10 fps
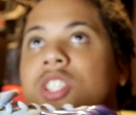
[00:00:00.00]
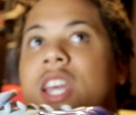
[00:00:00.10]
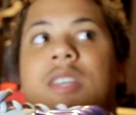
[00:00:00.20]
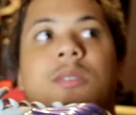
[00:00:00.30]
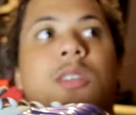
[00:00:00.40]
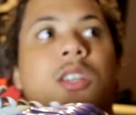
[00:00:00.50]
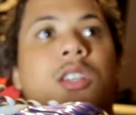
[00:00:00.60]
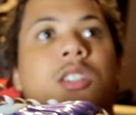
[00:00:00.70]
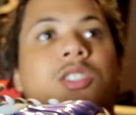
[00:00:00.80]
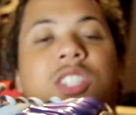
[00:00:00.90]
J,
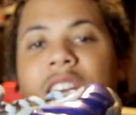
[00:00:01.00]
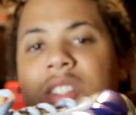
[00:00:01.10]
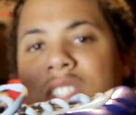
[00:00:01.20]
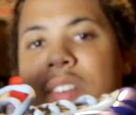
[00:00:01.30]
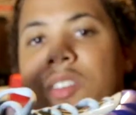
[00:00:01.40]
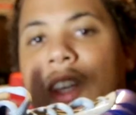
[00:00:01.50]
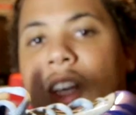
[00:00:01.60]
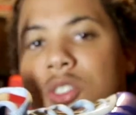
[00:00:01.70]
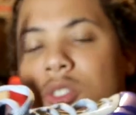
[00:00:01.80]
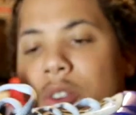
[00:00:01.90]
JL7
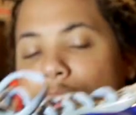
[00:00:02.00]
Kicks. You know